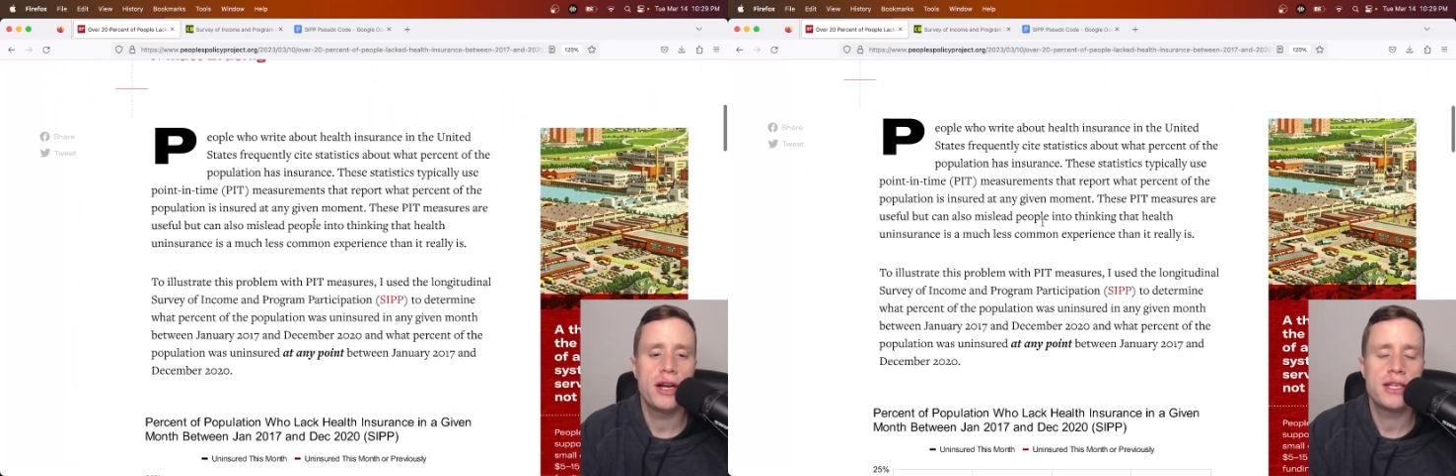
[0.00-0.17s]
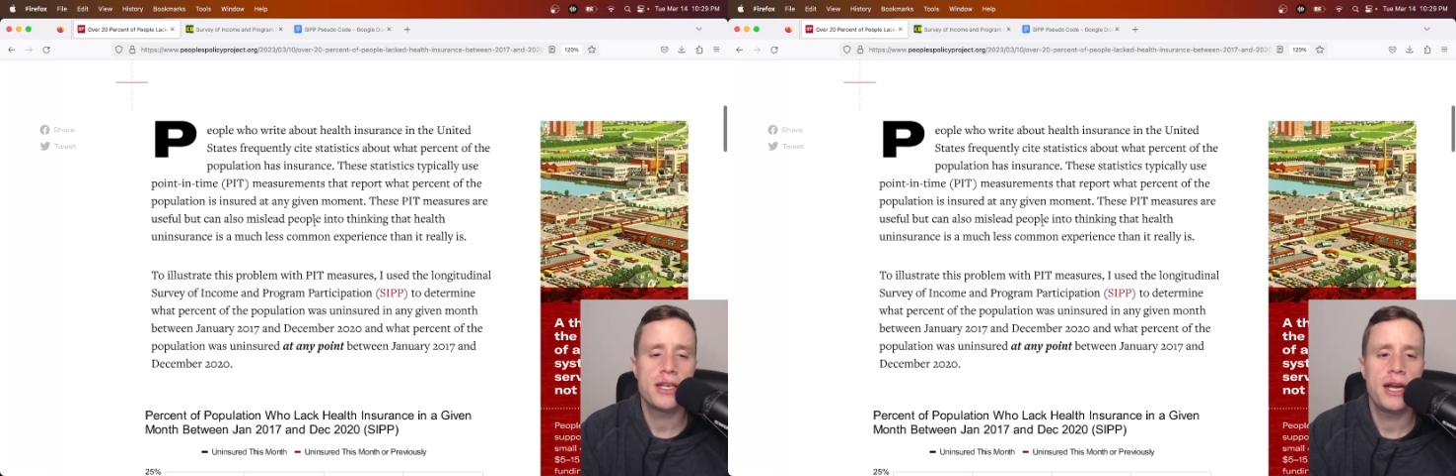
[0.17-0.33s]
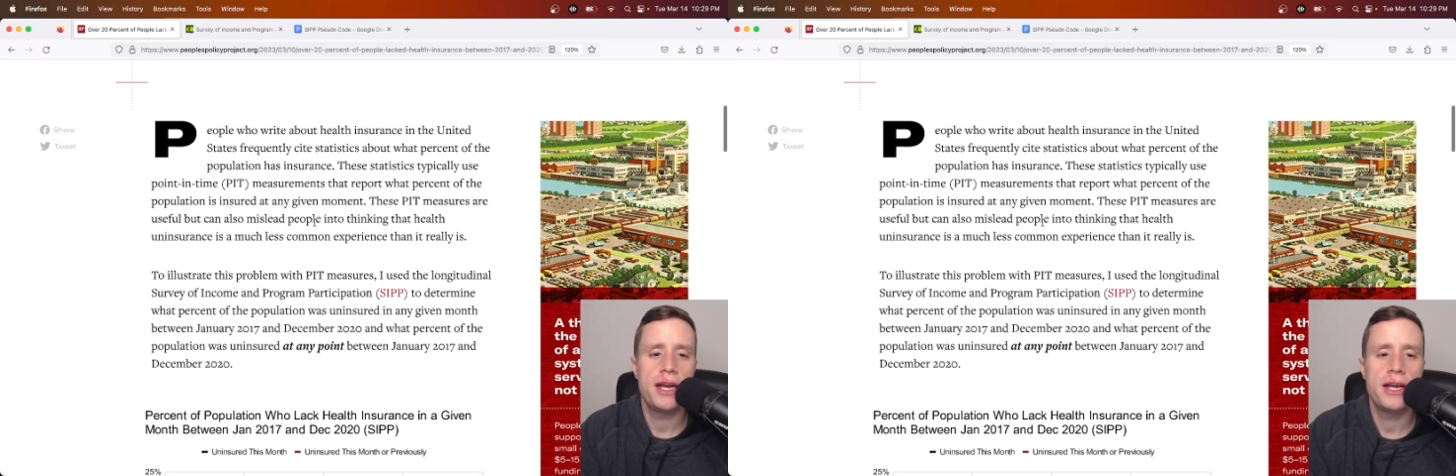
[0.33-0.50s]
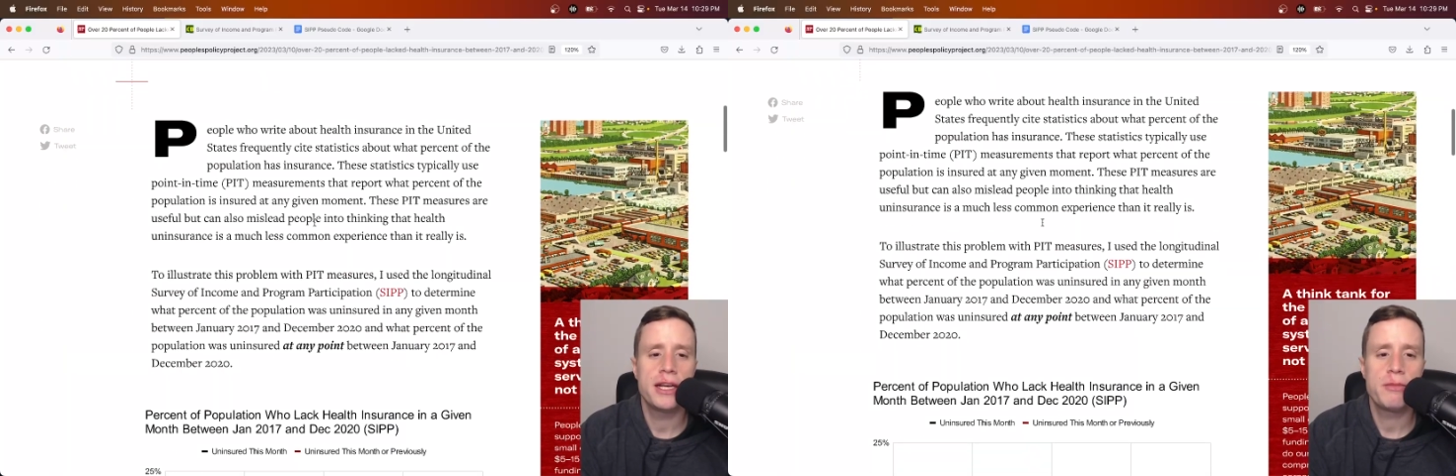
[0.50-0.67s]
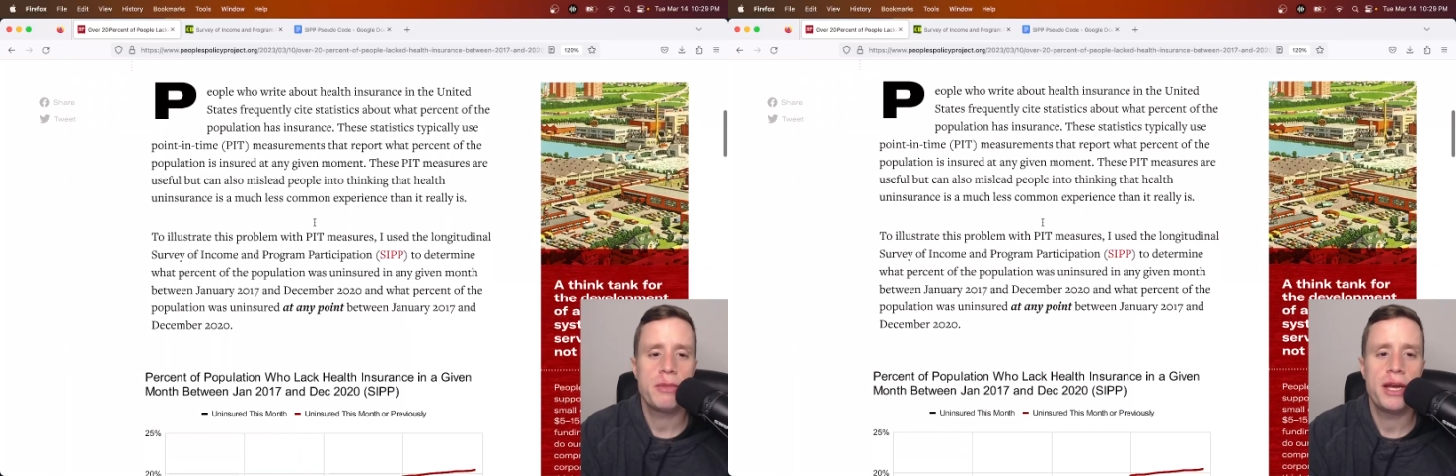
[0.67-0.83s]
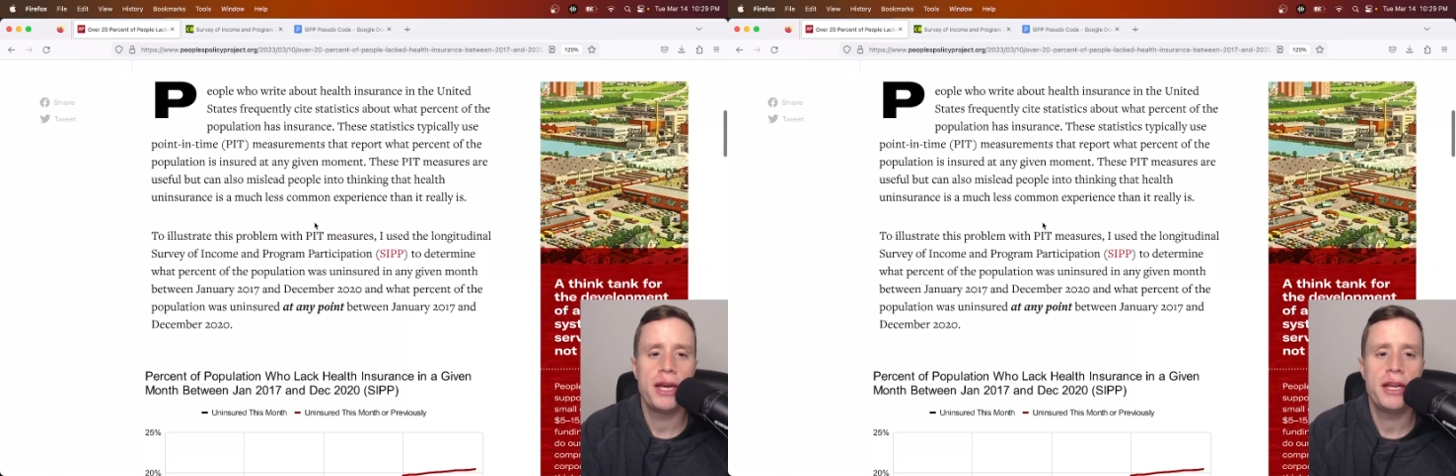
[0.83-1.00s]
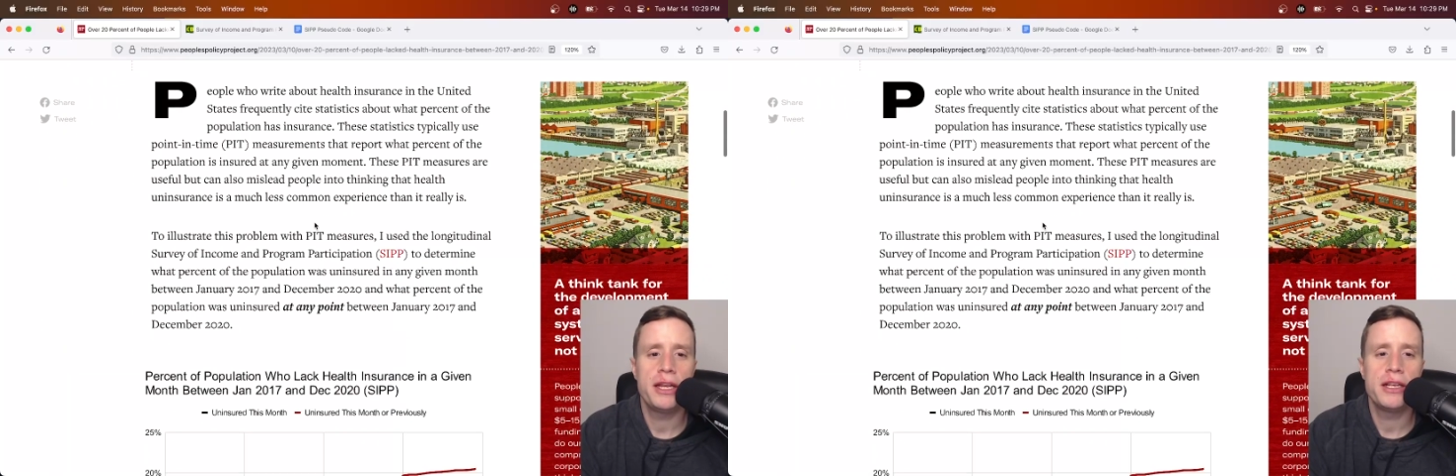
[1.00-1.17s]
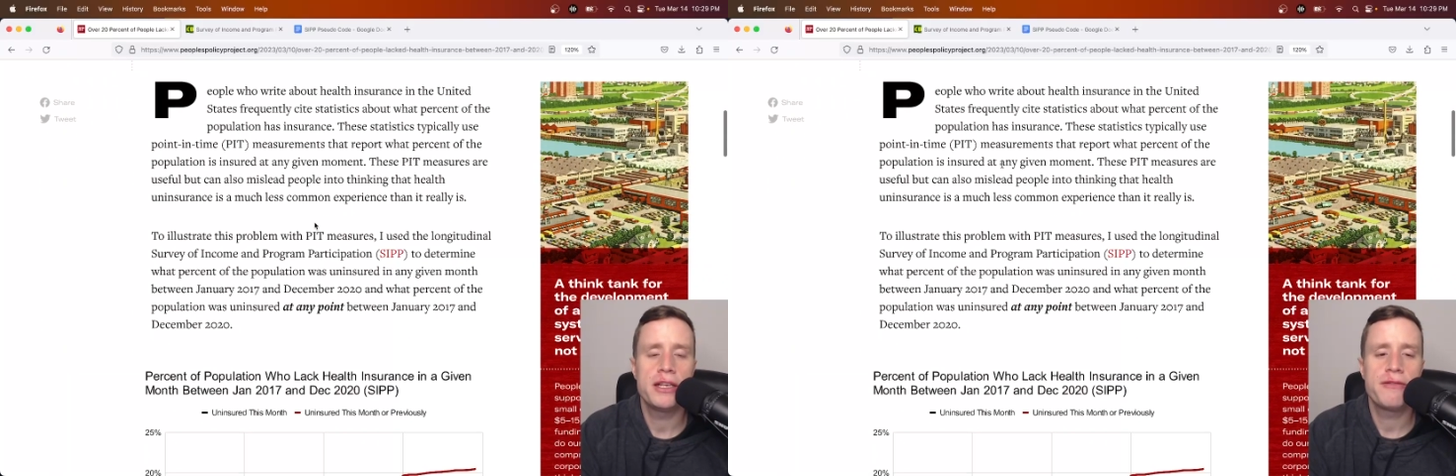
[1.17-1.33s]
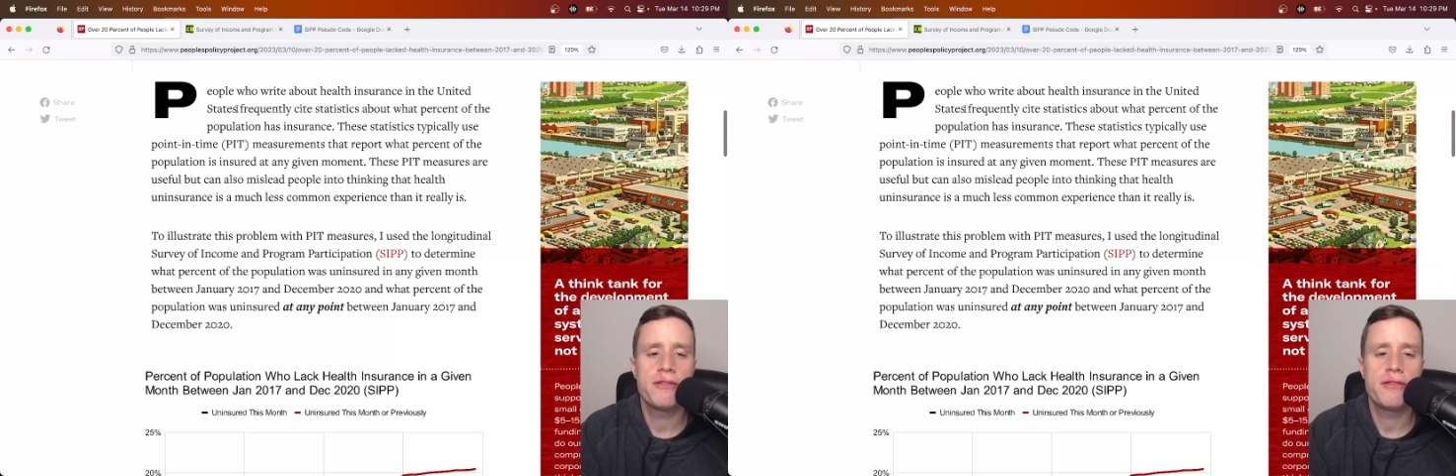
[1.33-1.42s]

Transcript: as I explain in this